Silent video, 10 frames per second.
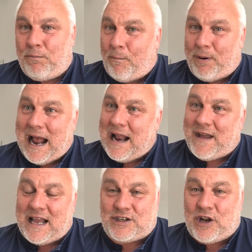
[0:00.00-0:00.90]
But
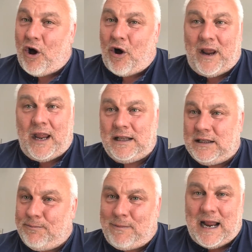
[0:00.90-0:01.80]
behind that story,
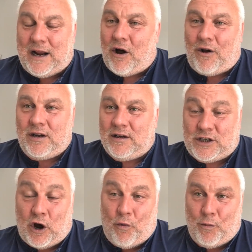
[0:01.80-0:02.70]
my God,
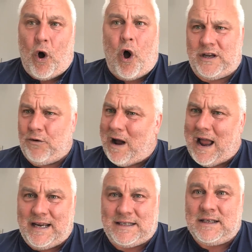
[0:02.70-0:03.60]
so
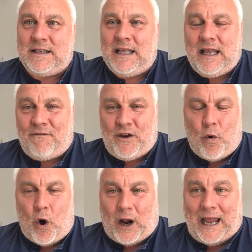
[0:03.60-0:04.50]
rewarding-wise, if
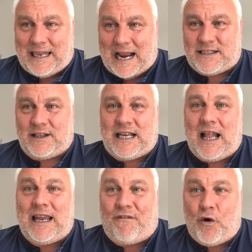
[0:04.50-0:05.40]
you walk it, Diggs will
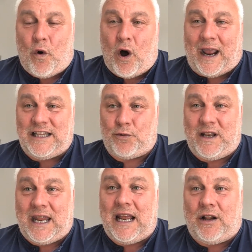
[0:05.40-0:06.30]
tell you, if you walk
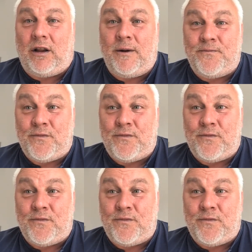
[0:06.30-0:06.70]
into a deal,